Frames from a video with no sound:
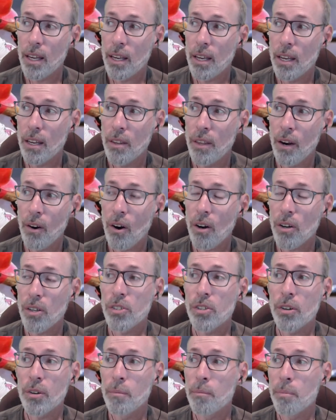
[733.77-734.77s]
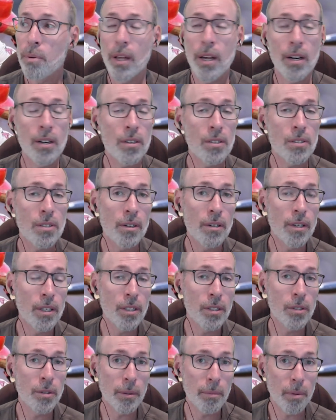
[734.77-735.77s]
There are certain players that are
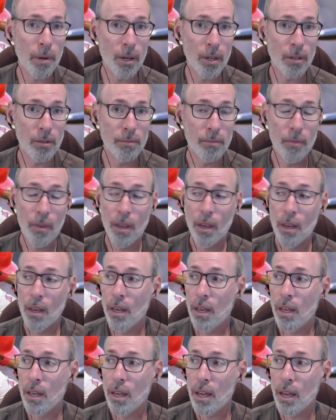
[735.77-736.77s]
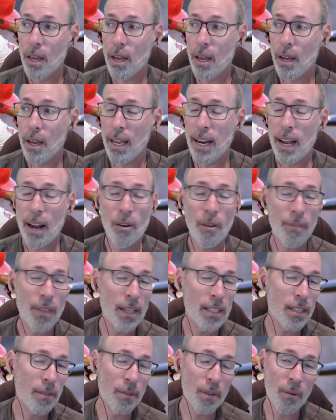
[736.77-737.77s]
injury prone. And I don't know if
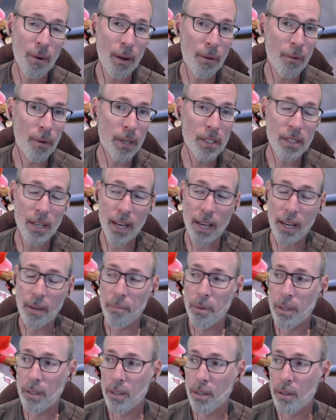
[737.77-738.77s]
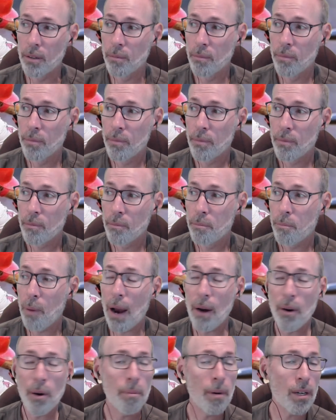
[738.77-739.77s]
that's even the right way to say it, but,
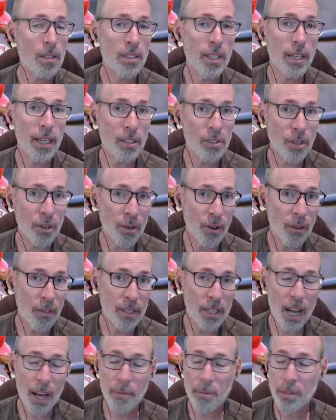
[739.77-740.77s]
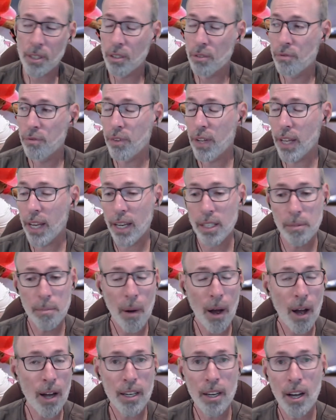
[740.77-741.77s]
Byron Buxton gets hurt all the time because he's flinging his
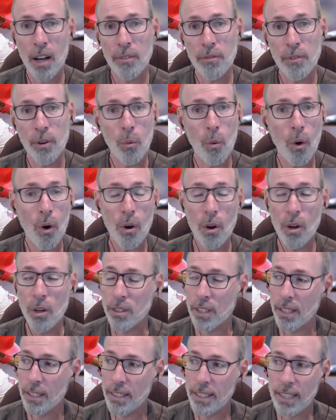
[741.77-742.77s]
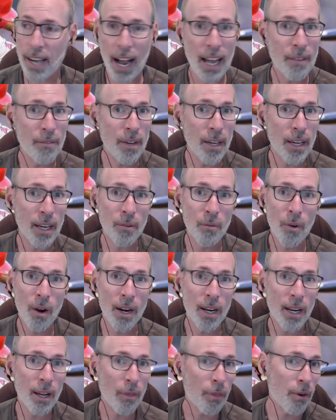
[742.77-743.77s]
body off of walls and diving and
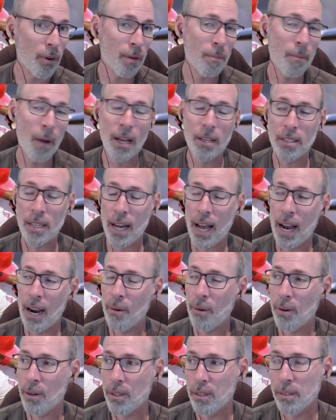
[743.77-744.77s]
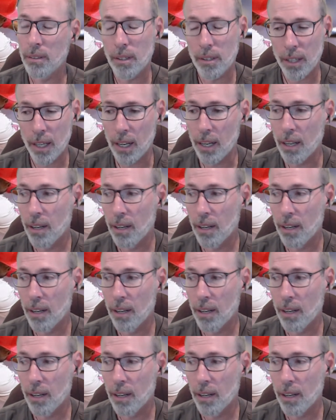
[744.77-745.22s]
running at 30 miles an hour. And okay.